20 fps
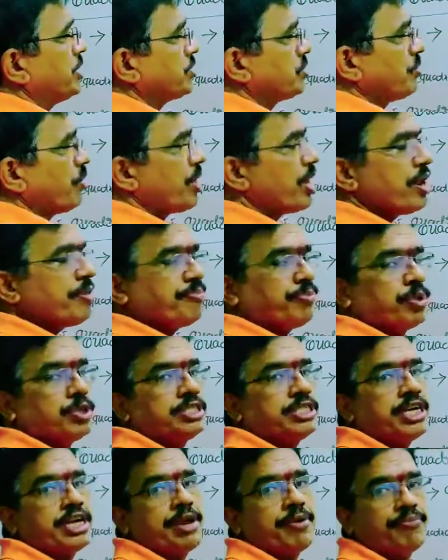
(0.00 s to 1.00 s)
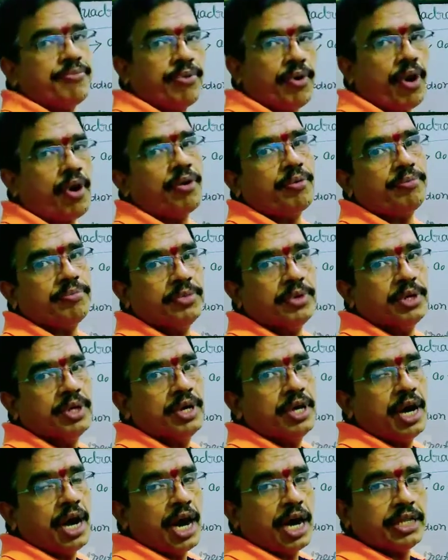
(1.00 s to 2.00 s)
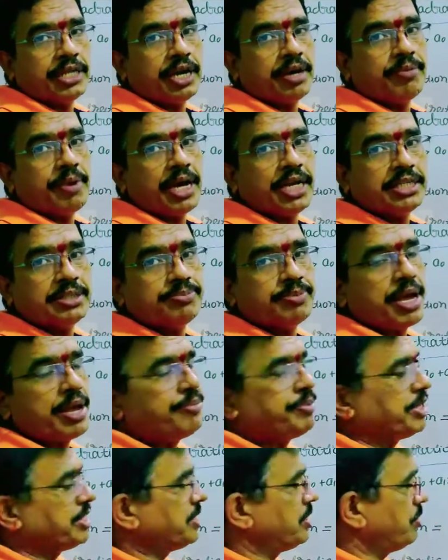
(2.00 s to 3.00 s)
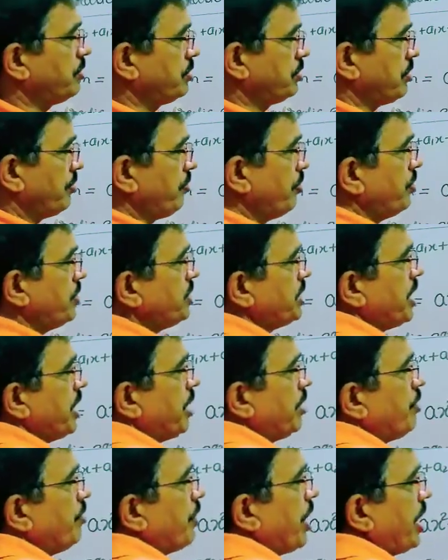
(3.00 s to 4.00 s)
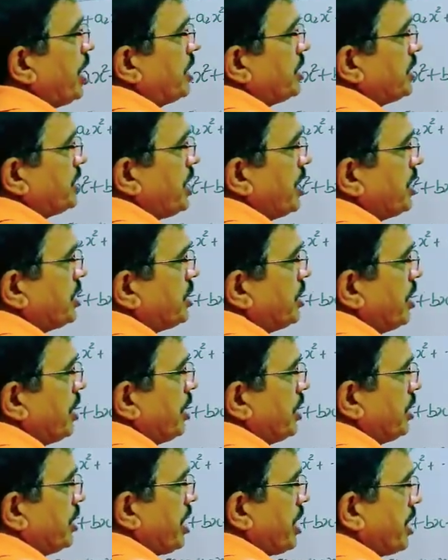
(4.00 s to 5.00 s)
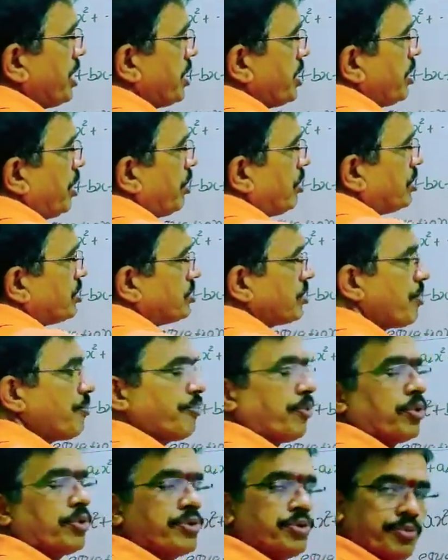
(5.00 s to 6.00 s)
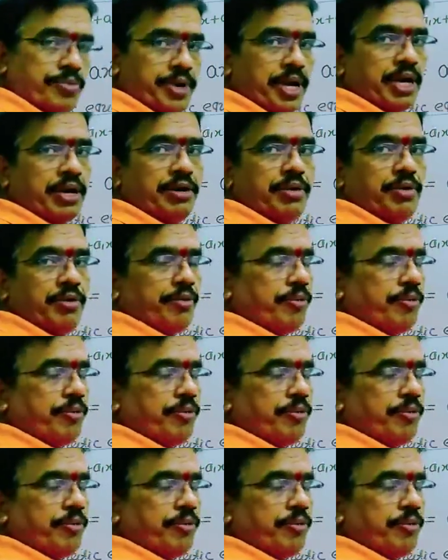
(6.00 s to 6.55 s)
is only positive form, otherwise may be 0. Suppose here you write 6, then it is also a polynomial.